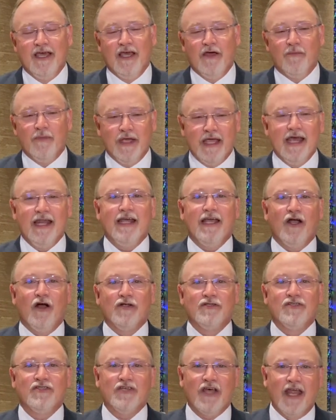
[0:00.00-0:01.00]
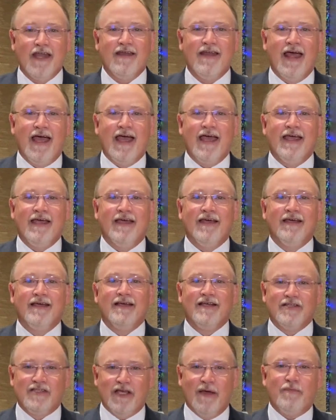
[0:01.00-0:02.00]
Beginning on Sunday,
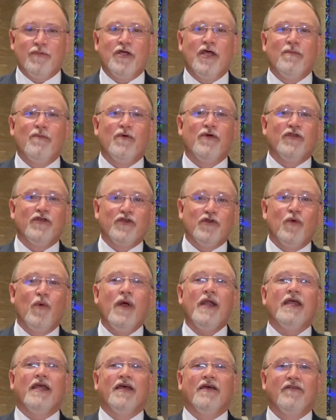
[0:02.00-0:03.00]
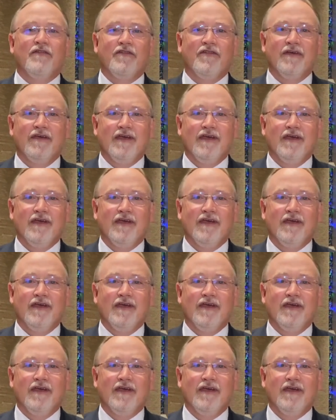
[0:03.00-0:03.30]
September the 20th,